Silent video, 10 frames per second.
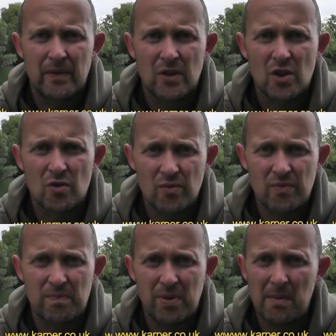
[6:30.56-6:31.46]
Just
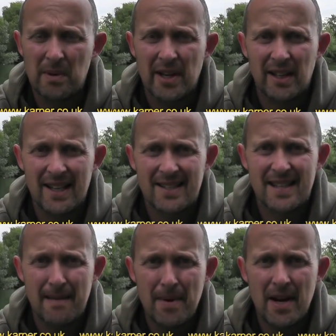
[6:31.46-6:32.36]
probably in the
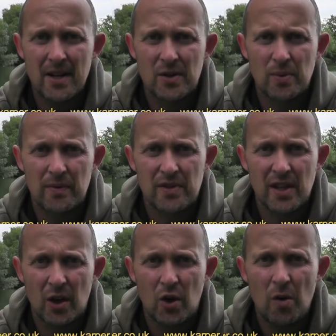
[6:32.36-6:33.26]
last 10 minutes we've
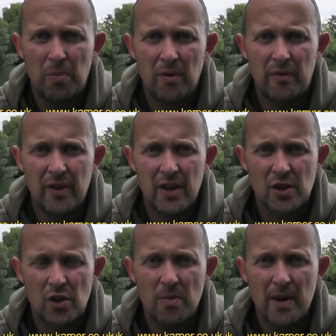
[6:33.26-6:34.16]
seen a couple fish
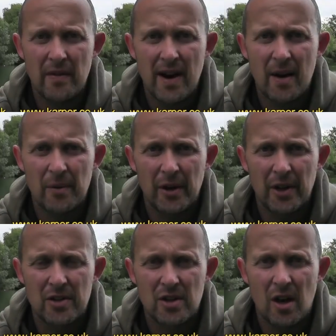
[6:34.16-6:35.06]
coming round on
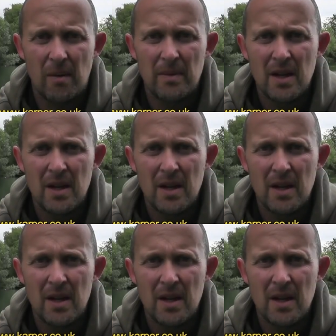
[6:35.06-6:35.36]
the top.